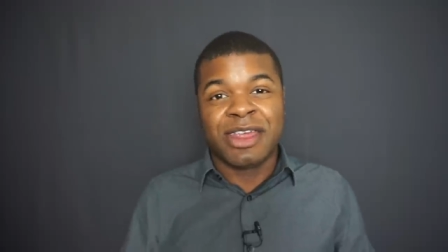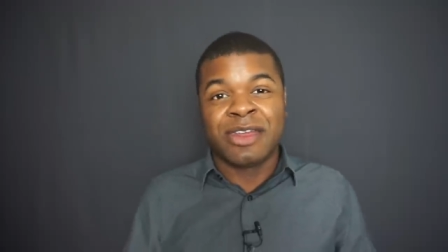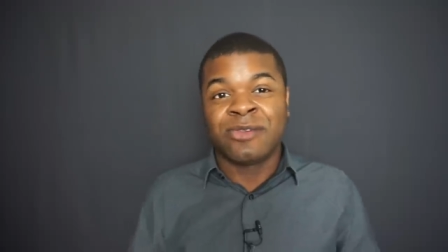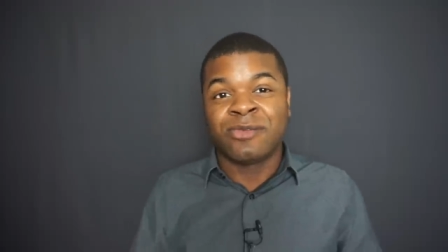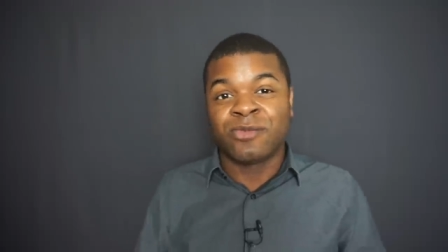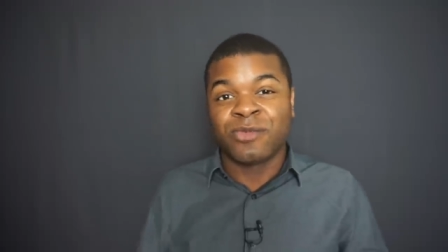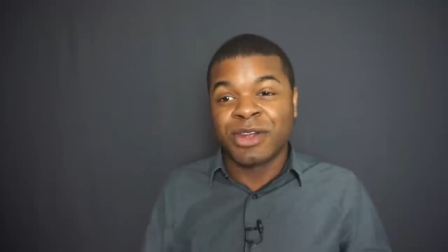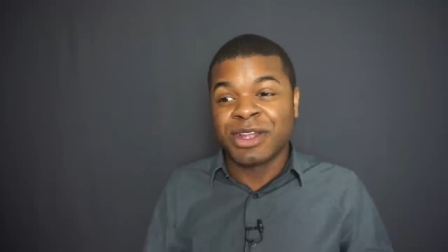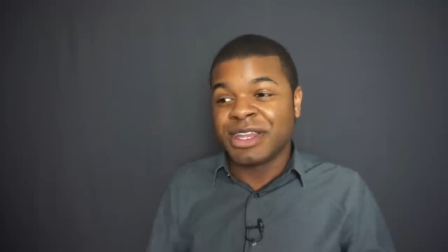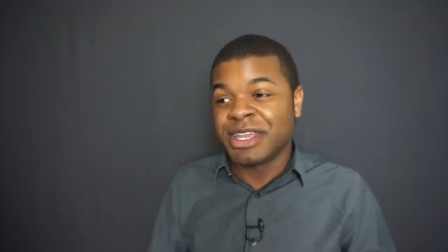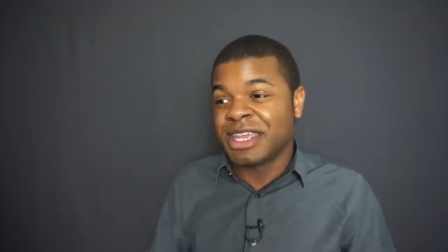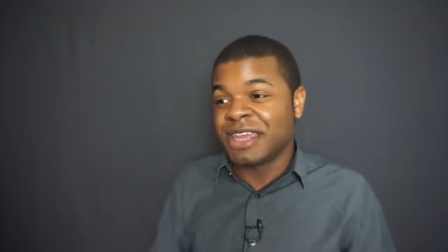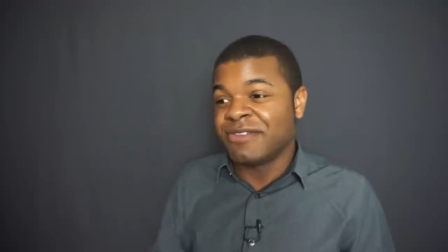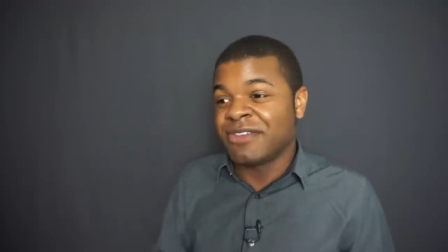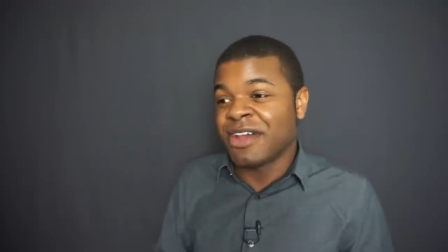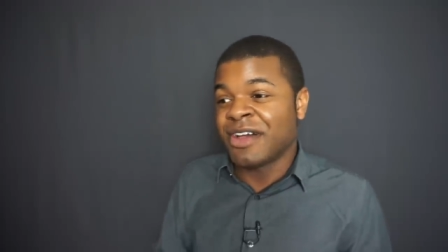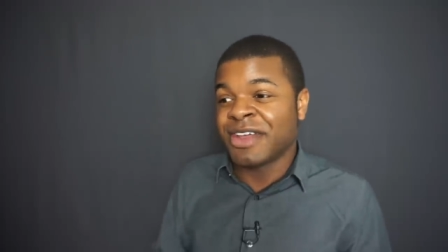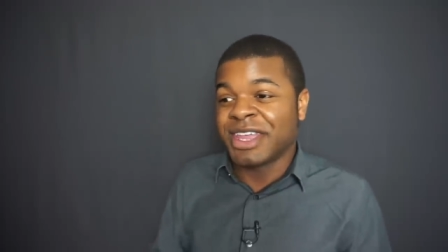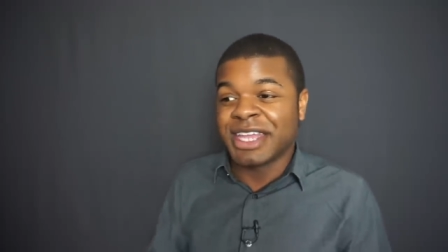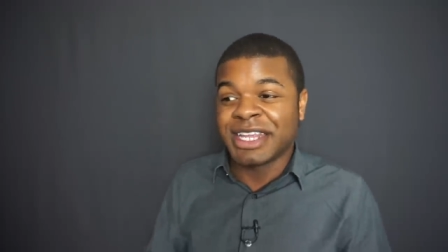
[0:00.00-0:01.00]
and really give
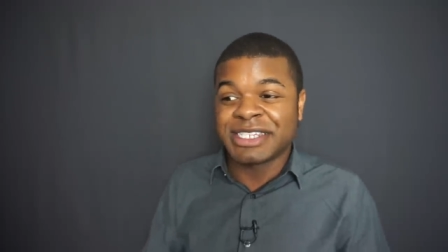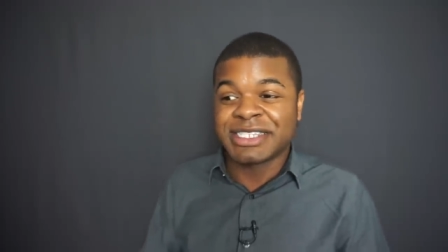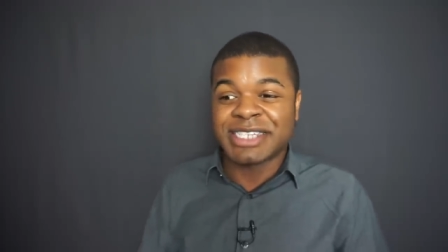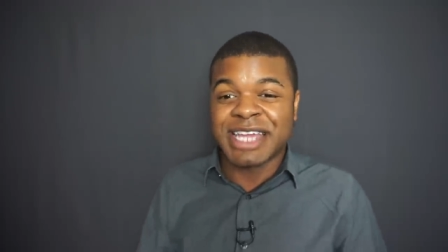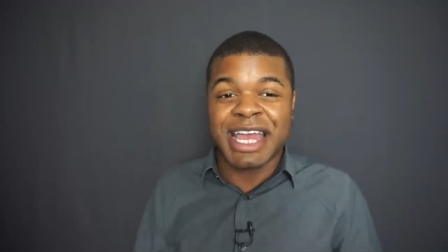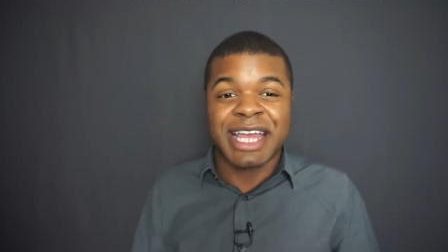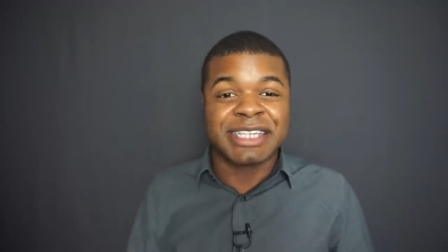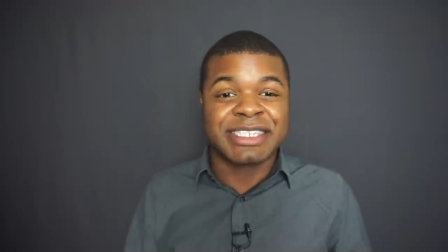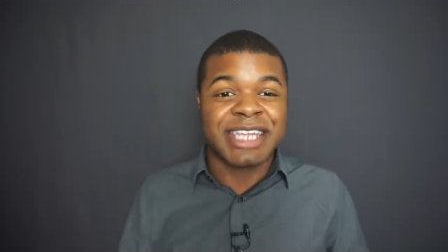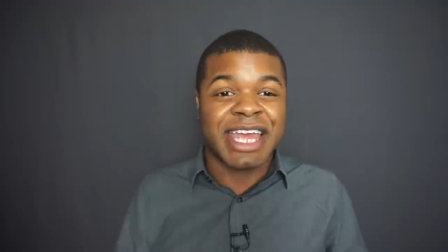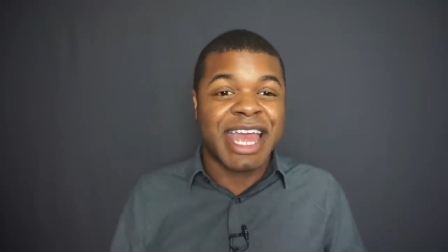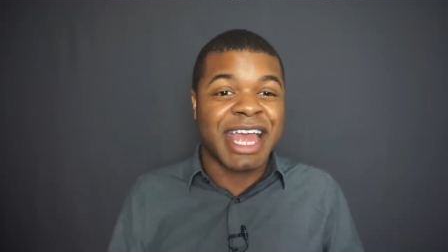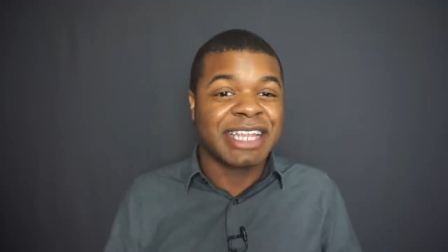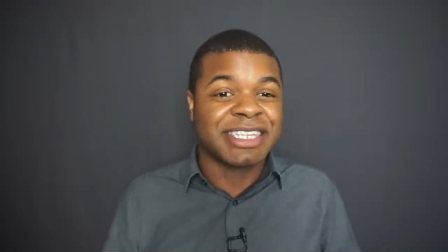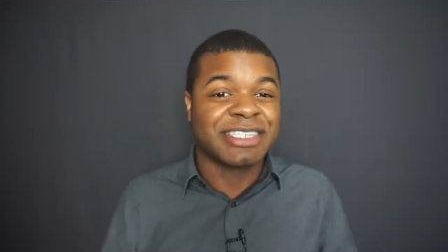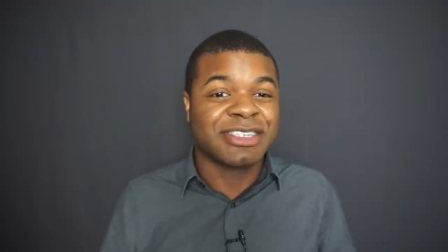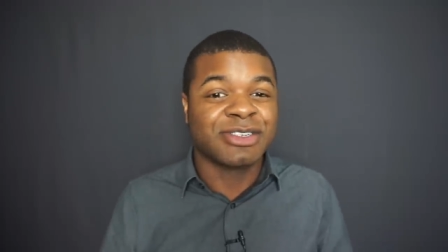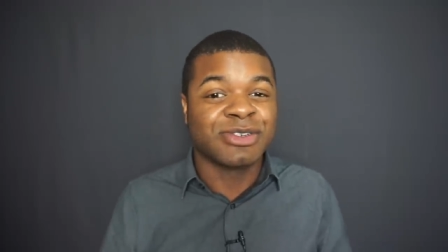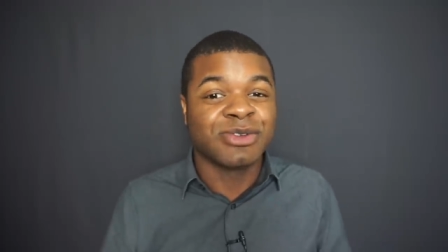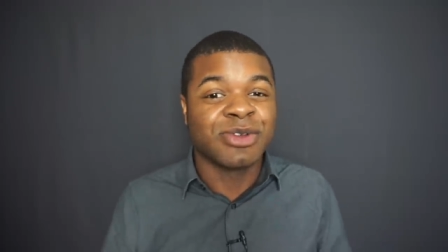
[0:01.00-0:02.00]
y'all insights
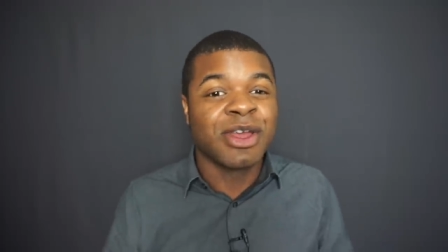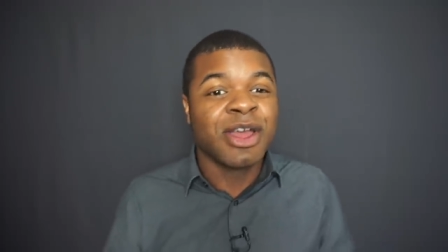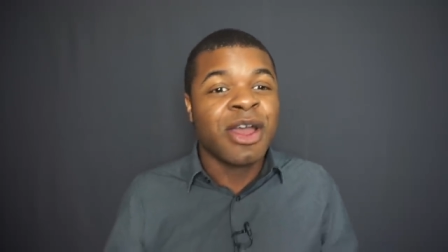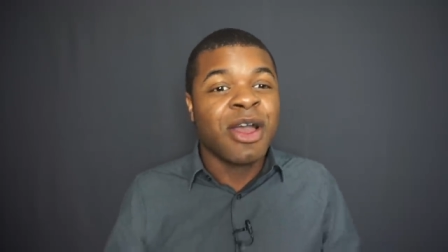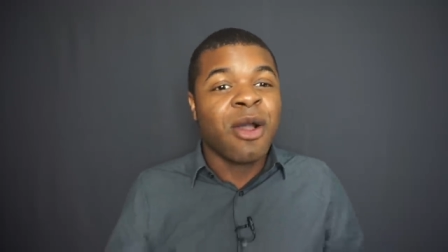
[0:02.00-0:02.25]
as to